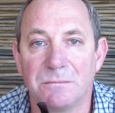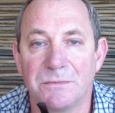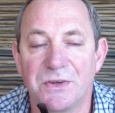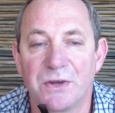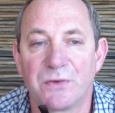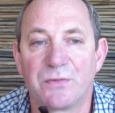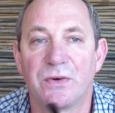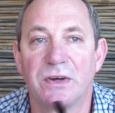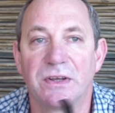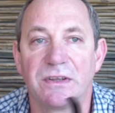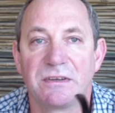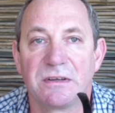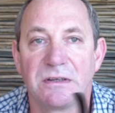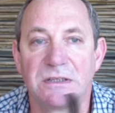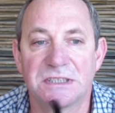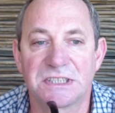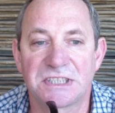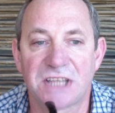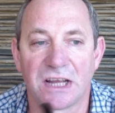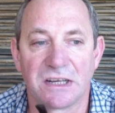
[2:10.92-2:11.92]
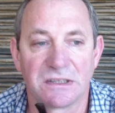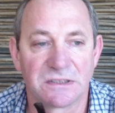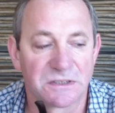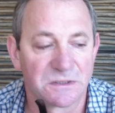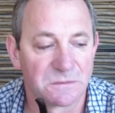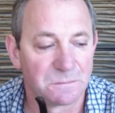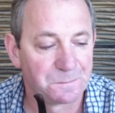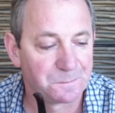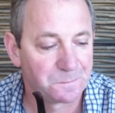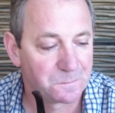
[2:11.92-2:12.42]
different
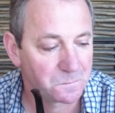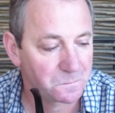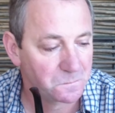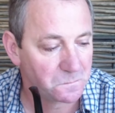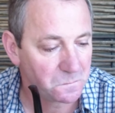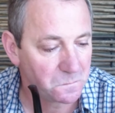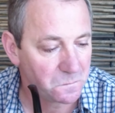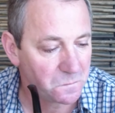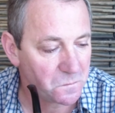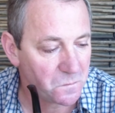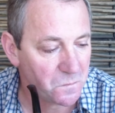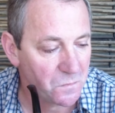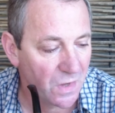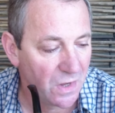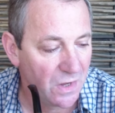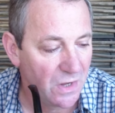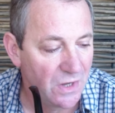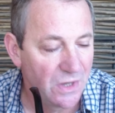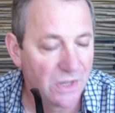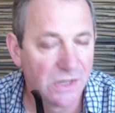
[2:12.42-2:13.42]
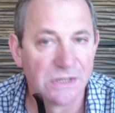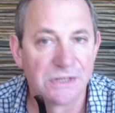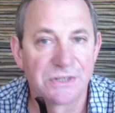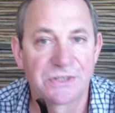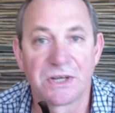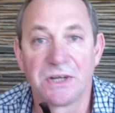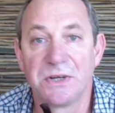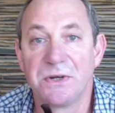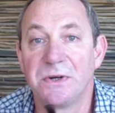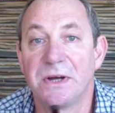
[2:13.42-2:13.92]
styles.
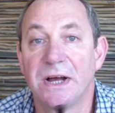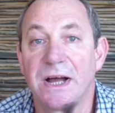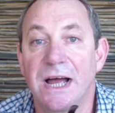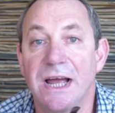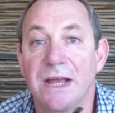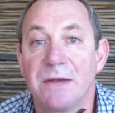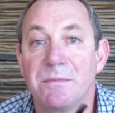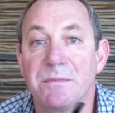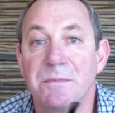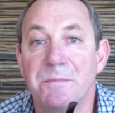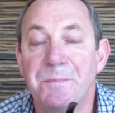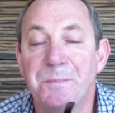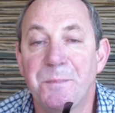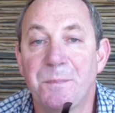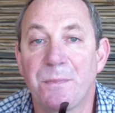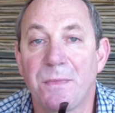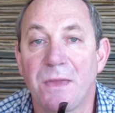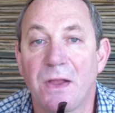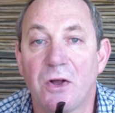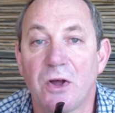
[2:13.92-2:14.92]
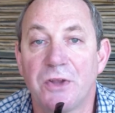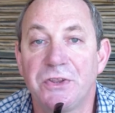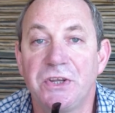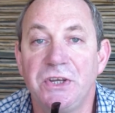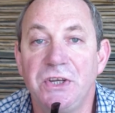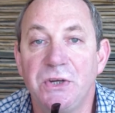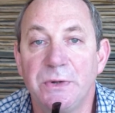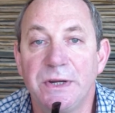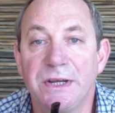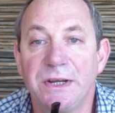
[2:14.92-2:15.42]
So I'm
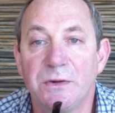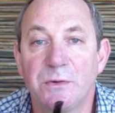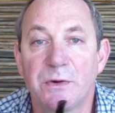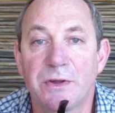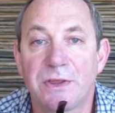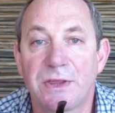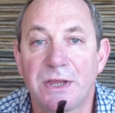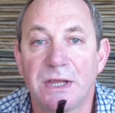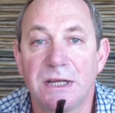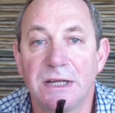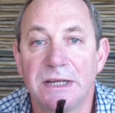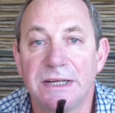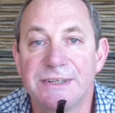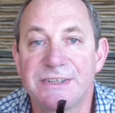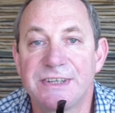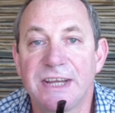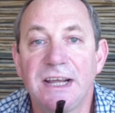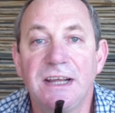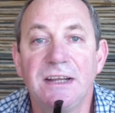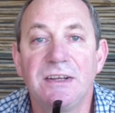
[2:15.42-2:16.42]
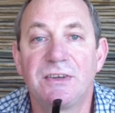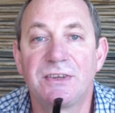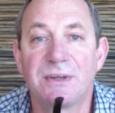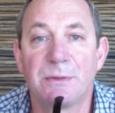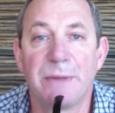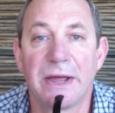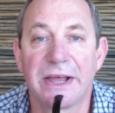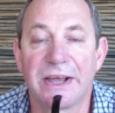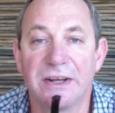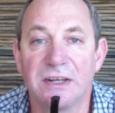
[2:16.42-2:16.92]
continuing with a second
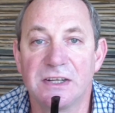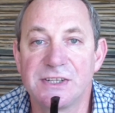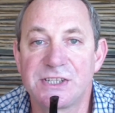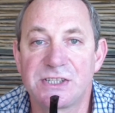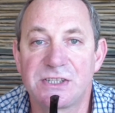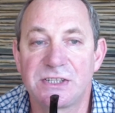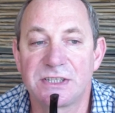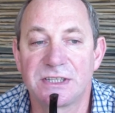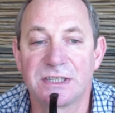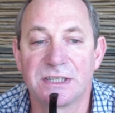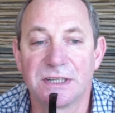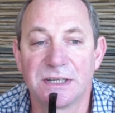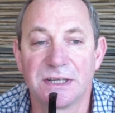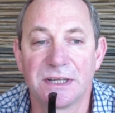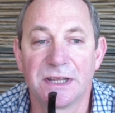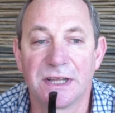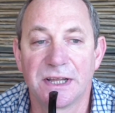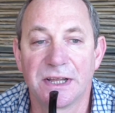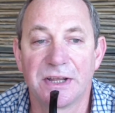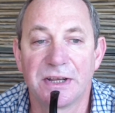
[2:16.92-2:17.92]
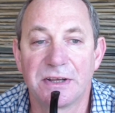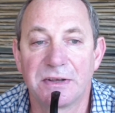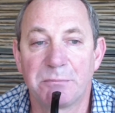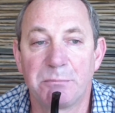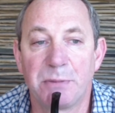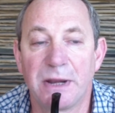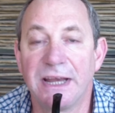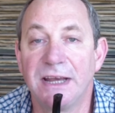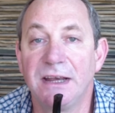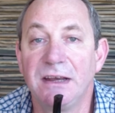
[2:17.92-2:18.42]
tobacconist's
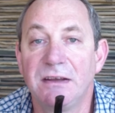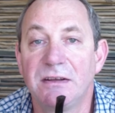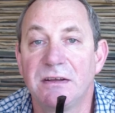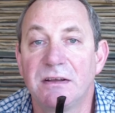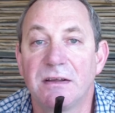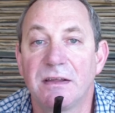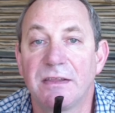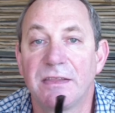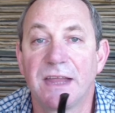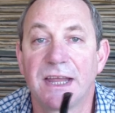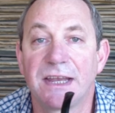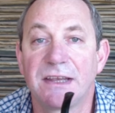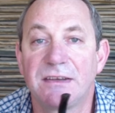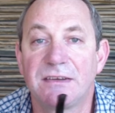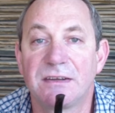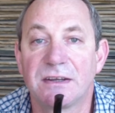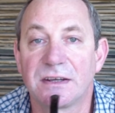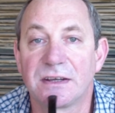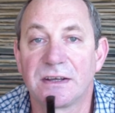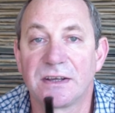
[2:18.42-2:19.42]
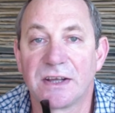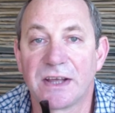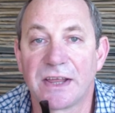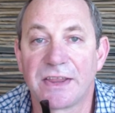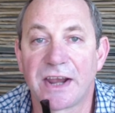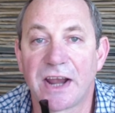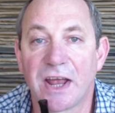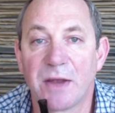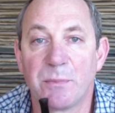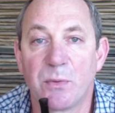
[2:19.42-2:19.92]
blend that
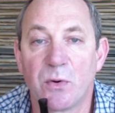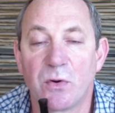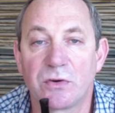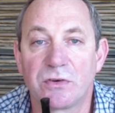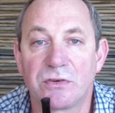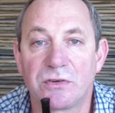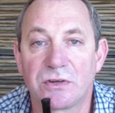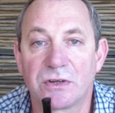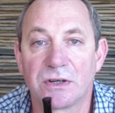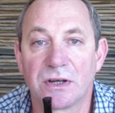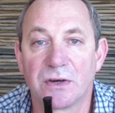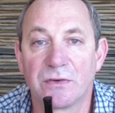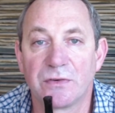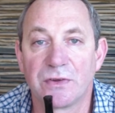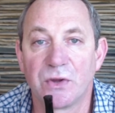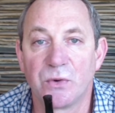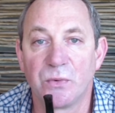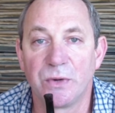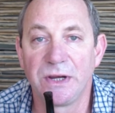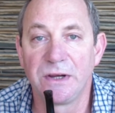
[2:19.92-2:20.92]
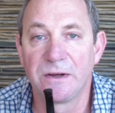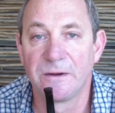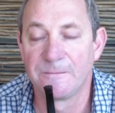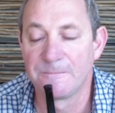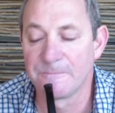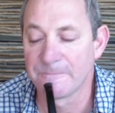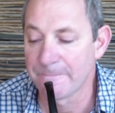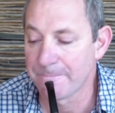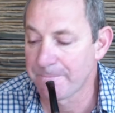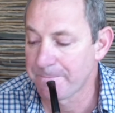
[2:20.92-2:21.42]
I bought over the week.
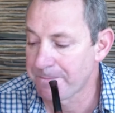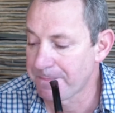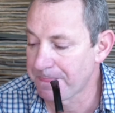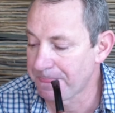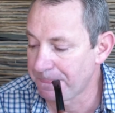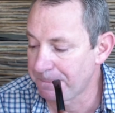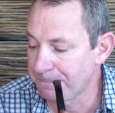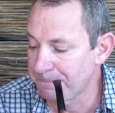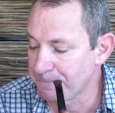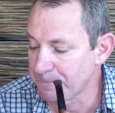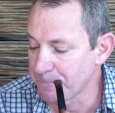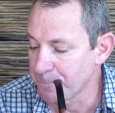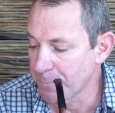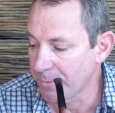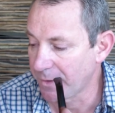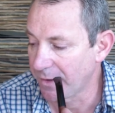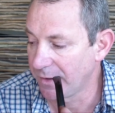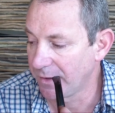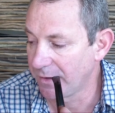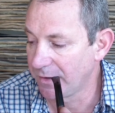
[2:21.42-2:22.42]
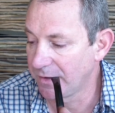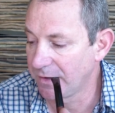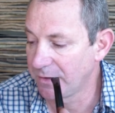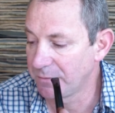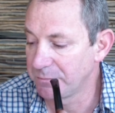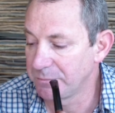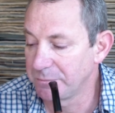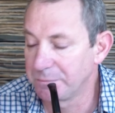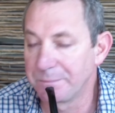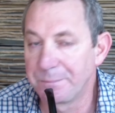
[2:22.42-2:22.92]

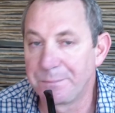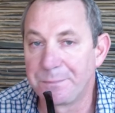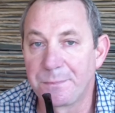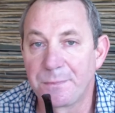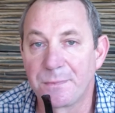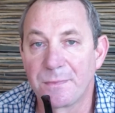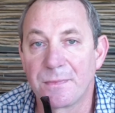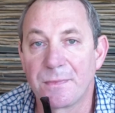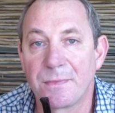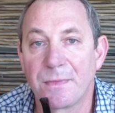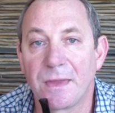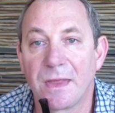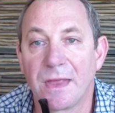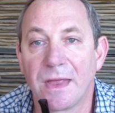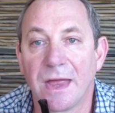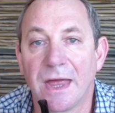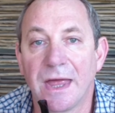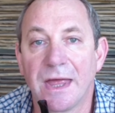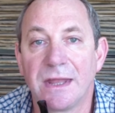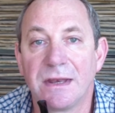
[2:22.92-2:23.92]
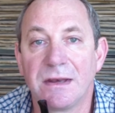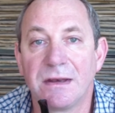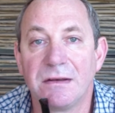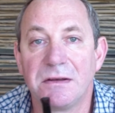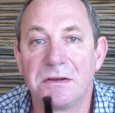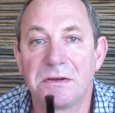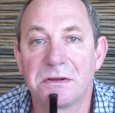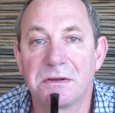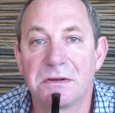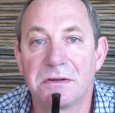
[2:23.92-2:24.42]
And
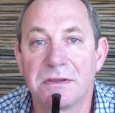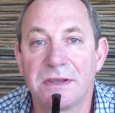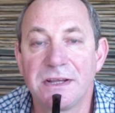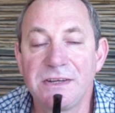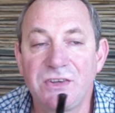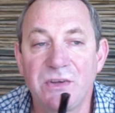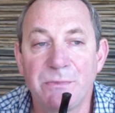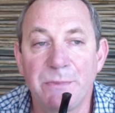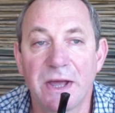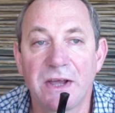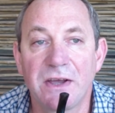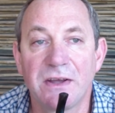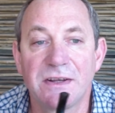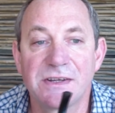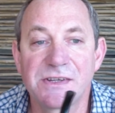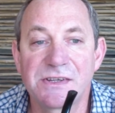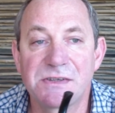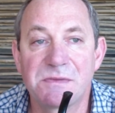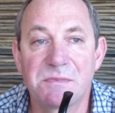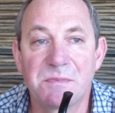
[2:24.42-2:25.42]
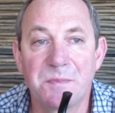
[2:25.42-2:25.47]
this tobacconist